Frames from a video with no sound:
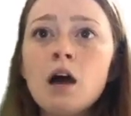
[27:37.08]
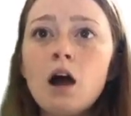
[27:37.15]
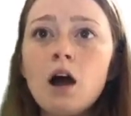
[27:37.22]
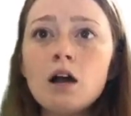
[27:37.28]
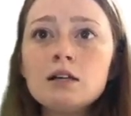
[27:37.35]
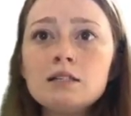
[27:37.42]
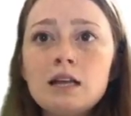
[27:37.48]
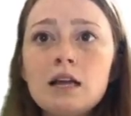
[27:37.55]

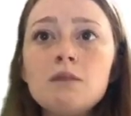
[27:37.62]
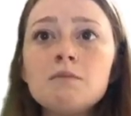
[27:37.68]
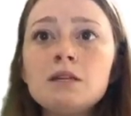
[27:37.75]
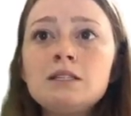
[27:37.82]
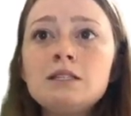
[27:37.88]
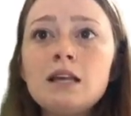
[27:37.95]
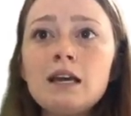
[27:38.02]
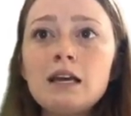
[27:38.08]
are
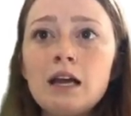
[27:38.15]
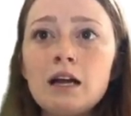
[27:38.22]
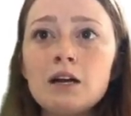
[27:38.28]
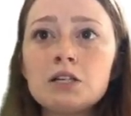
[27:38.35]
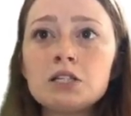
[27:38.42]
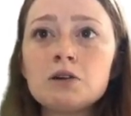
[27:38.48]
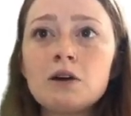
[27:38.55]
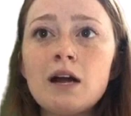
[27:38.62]
statements that
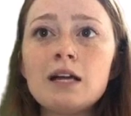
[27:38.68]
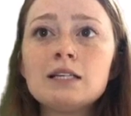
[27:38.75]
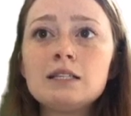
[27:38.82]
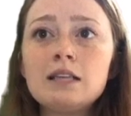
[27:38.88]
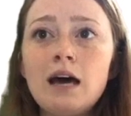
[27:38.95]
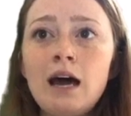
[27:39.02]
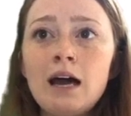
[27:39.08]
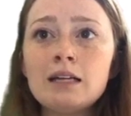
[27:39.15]
characterize
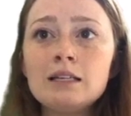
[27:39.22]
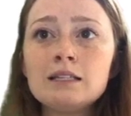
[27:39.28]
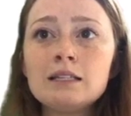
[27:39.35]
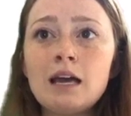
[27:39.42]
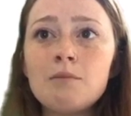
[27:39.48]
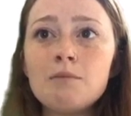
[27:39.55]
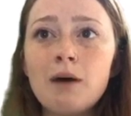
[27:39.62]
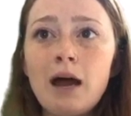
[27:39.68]
the
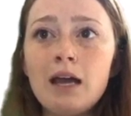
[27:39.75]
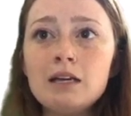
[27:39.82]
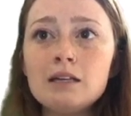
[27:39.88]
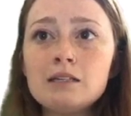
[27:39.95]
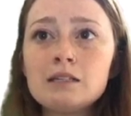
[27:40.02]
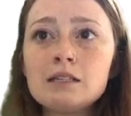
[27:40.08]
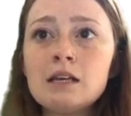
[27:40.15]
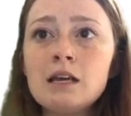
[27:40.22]
hindsight
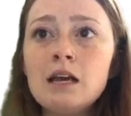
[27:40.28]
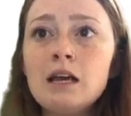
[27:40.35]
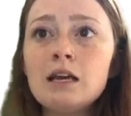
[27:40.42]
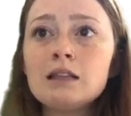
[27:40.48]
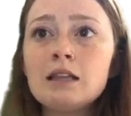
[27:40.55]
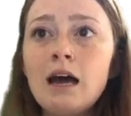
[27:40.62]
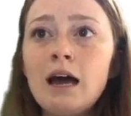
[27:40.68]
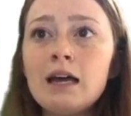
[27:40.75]
bias.
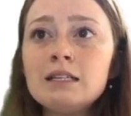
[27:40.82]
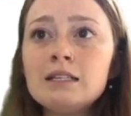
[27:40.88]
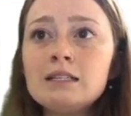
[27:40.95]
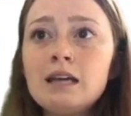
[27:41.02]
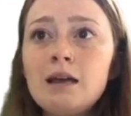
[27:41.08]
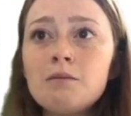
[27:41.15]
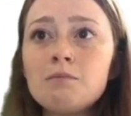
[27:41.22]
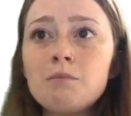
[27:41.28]
The
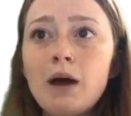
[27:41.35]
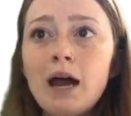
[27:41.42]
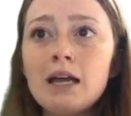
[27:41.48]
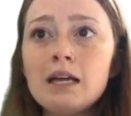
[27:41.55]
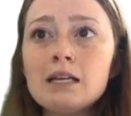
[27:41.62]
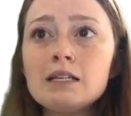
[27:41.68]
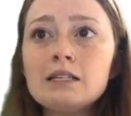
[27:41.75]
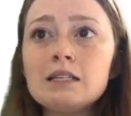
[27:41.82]
hindsight
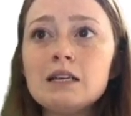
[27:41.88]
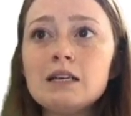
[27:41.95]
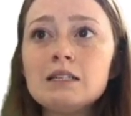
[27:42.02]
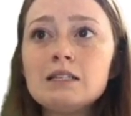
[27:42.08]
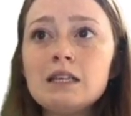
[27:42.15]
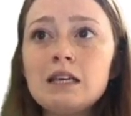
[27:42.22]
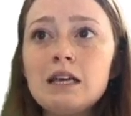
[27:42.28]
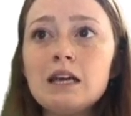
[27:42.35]
bias
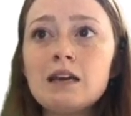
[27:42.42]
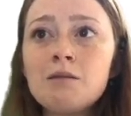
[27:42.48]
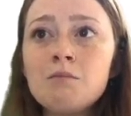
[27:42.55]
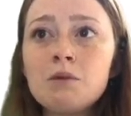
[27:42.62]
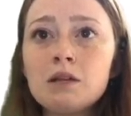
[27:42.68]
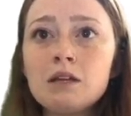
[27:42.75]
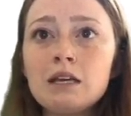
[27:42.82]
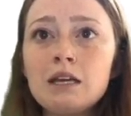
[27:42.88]
is the
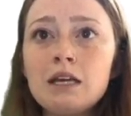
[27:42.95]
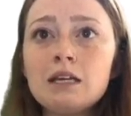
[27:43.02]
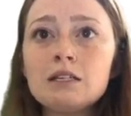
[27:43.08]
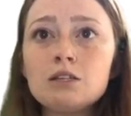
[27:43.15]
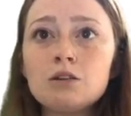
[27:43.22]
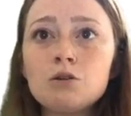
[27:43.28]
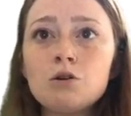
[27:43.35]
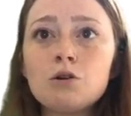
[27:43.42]
inability
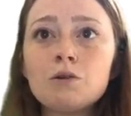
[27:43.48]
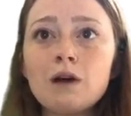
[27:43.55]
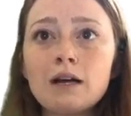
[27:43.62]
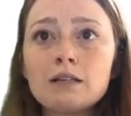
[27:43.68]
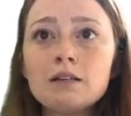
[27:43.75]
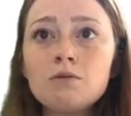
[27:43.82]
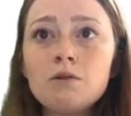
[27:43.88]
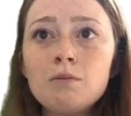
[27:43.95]
to
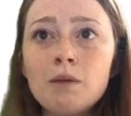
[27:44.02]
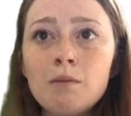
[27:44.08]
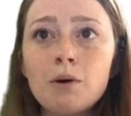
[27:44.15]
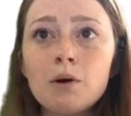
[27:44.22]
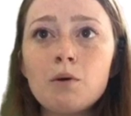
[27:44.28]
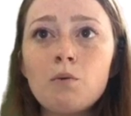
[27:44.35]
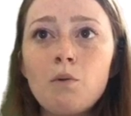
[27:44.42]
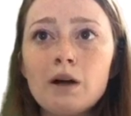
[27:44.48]
correctly
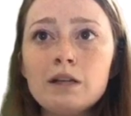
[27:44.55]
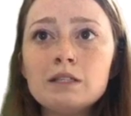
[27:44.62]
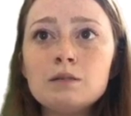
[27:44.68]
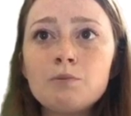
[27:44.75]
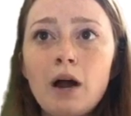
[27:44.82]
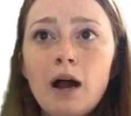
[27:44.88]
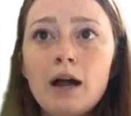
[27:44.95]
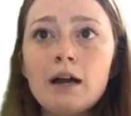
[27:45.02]
remember one's
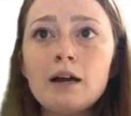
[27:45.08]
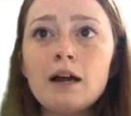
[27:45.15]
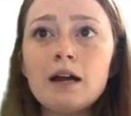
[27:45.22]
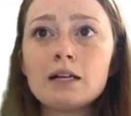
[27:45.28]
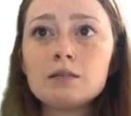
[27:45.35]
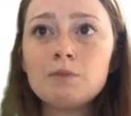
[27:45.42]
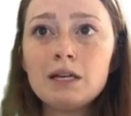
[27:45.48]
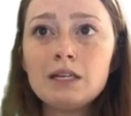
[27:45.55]
prior
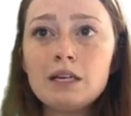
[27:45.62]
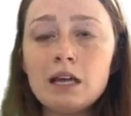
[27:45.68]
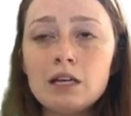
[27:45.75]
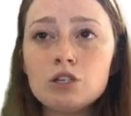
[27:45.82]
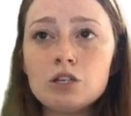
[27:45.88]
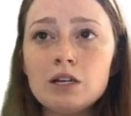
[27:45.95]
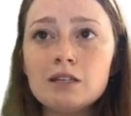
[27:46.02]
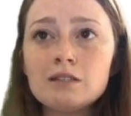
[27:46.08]

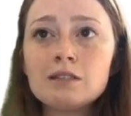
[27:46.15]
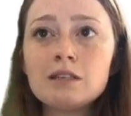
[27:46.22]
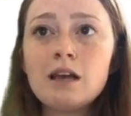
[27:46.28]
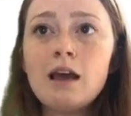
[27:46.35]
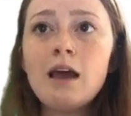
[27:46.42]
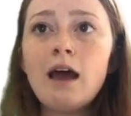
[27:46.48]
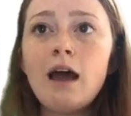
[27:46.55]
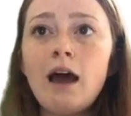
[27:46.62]
expectations
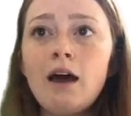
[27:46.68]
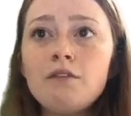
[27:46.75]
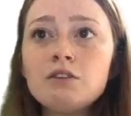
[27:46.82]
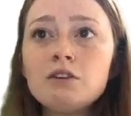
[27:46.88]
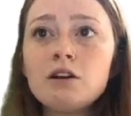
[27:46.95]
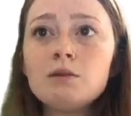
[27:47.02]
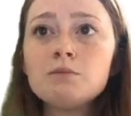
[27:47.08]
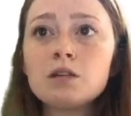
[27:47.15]

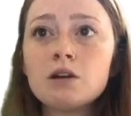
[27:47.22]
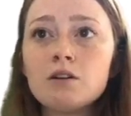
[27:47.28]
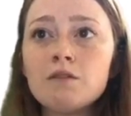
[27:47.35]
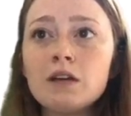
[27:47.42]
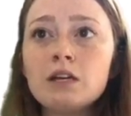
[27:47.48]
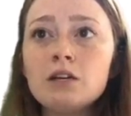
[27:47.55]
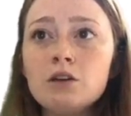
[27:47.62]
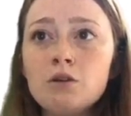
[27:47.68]
after
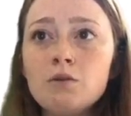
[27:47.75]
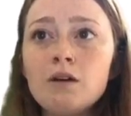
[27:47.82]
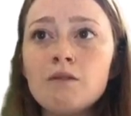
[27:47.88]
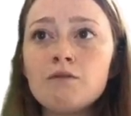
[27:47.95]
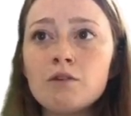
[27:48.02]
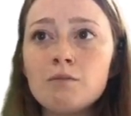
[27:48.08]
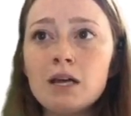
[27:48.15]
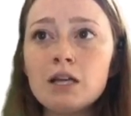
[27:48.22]
observing new
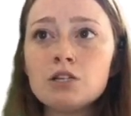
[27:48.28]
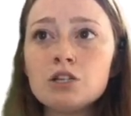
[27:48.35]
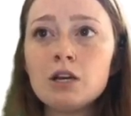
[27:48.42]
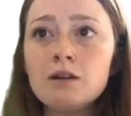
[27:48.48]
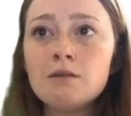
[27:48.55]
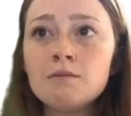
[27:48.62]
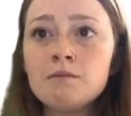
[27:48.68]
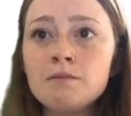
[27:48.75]

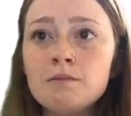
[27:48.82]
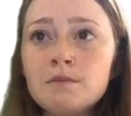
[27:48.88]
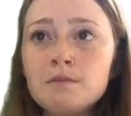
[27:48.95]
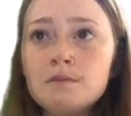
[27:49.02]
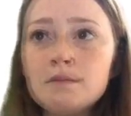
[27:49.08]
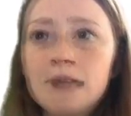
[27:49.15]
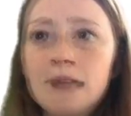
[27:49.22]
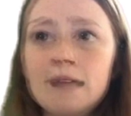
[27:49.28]
information.
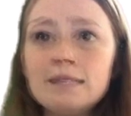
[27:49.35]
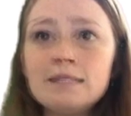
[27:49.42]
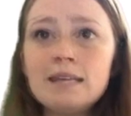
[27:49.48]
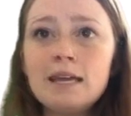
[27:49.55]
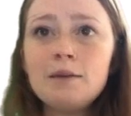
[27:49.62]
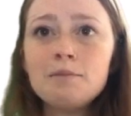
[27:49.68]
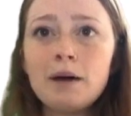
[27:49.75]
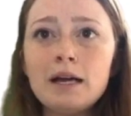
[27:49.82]
The
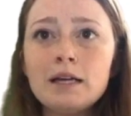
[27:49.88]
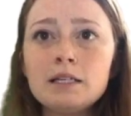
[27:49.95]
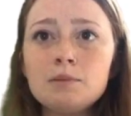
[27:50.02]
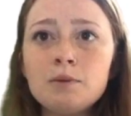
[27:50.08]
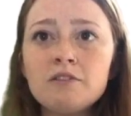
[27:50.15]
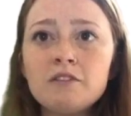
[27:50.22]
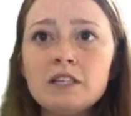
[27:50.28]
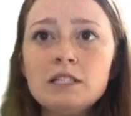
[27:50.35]
hindsight bias
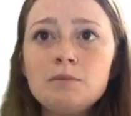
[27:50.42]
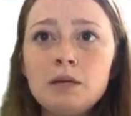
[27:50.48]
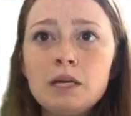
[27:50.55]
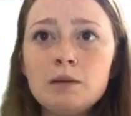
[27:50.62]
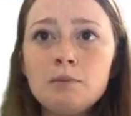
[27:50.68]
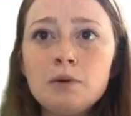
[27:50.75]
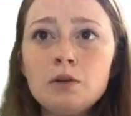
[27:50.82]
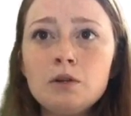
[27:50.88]
prevents
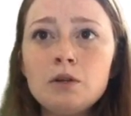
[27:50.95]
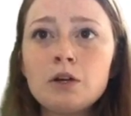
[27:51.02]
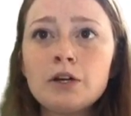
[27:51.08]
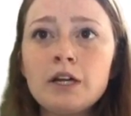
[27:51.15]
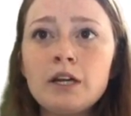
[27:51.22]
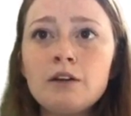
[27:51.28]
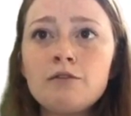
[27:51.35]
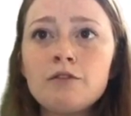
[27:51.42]
people
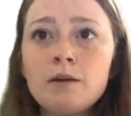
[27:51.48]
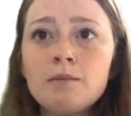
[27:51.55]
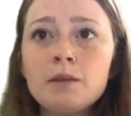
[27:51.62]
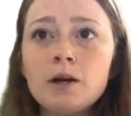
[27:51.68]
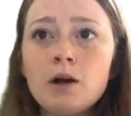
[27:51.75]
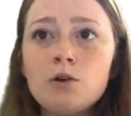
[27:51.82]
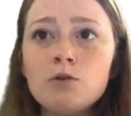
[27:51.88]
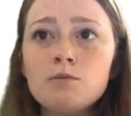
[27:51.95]
learning from
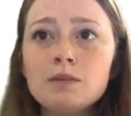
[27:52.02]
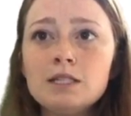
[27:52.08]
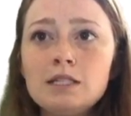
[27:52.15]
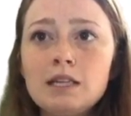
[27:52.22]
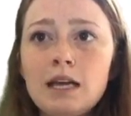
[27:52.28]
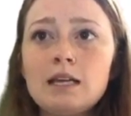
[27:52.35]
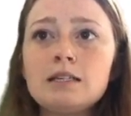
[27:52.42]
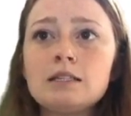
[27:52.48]
their own
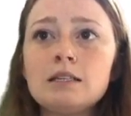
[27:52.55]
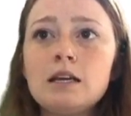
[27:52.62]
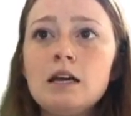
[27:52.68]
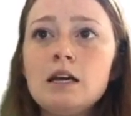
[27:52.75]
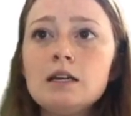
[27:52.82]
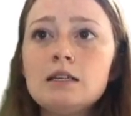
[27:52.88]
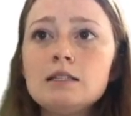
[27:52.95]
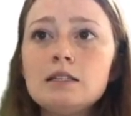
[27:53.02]
mistakes,
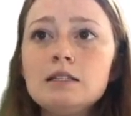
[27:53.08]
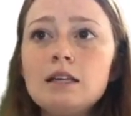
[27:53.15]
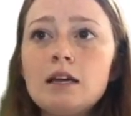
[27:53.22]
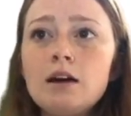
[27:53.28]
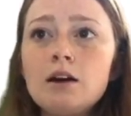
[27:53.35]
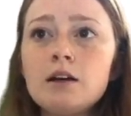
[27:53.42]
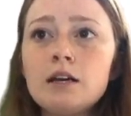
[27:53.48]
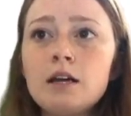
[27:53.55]
since they
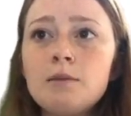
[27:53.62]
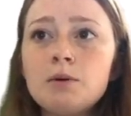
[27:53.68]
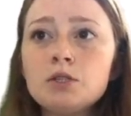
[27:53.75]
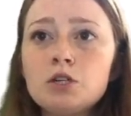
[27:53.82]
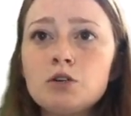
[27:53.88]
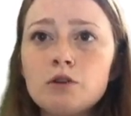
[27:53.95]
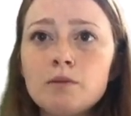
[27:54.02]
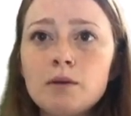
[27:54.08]
are unable
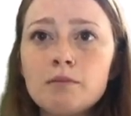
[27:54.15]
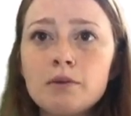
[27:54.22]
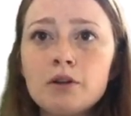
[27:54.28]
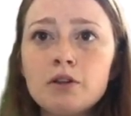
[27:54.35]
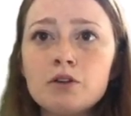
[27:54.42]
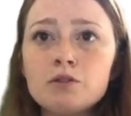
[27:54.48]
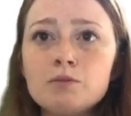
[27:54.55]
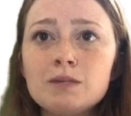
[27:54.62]
to remember
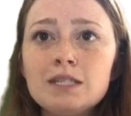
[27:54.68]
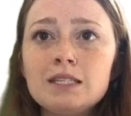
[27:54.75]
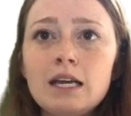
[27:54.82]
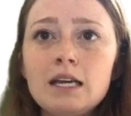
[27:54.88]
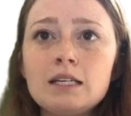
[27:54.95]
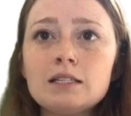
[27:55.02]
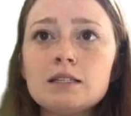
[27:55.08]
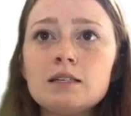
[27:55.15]
those
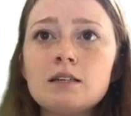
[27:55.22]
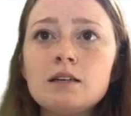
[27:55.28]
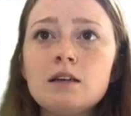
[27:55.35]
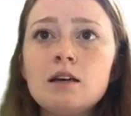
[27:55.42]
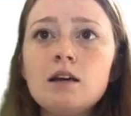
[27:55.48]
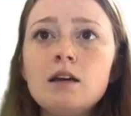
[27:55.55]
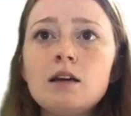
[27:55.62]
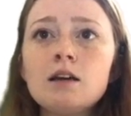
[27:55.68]
mistakes.
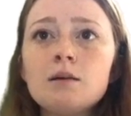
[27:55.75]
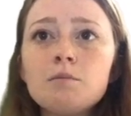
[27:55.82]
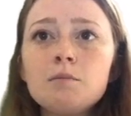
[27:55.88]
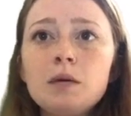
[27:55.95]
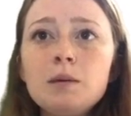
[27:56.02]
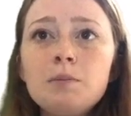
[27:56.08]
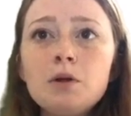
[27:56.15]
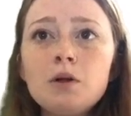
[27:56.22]

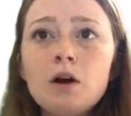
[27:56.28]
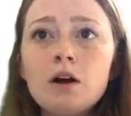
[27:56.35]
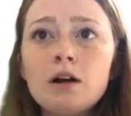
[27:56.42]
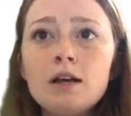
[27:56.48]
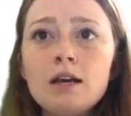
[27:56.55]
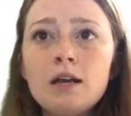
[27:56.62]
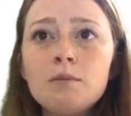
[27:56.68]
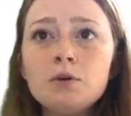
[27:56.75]
People are
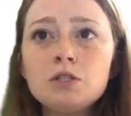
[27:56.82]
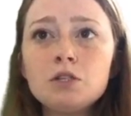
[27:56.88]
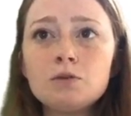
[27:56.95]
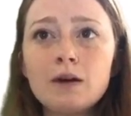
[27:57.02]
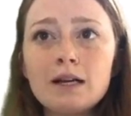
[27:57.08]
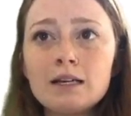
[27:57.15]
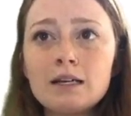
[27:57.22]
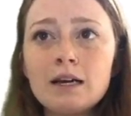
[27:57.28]
unable to
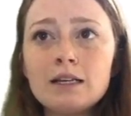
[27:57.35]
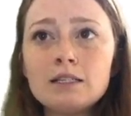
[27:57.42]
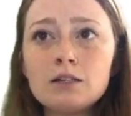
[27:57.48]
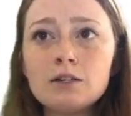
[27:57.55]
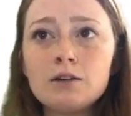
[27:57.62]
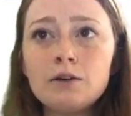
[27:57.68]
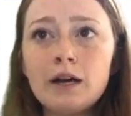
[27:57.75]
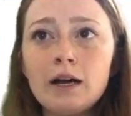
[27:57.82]
recognize their
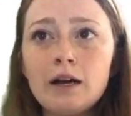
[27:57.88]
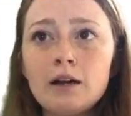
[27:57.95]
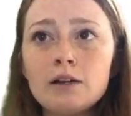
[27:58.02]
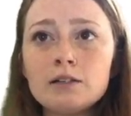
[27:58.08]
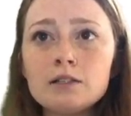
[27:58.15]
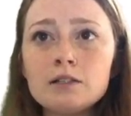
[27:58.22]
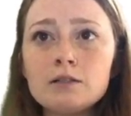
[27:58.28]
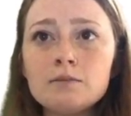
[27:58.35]
own
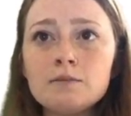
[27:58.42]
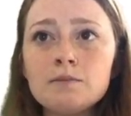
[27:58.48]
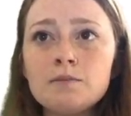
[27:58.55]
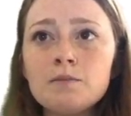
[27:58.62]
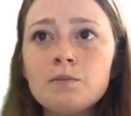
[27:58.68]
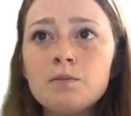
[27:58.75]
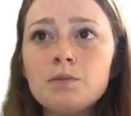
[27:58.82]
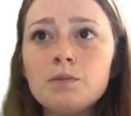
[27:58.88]
errors.
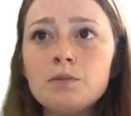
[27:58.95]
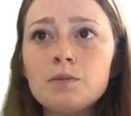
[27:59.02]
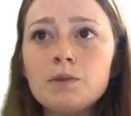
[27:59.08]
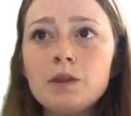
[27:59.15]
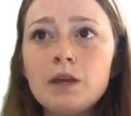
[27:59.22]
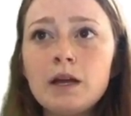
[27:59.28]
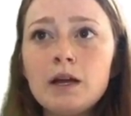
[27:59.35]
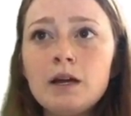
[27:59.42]

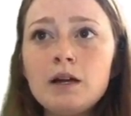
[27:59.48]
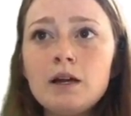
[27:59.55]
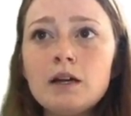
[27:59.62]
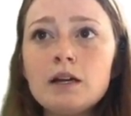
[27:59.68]
There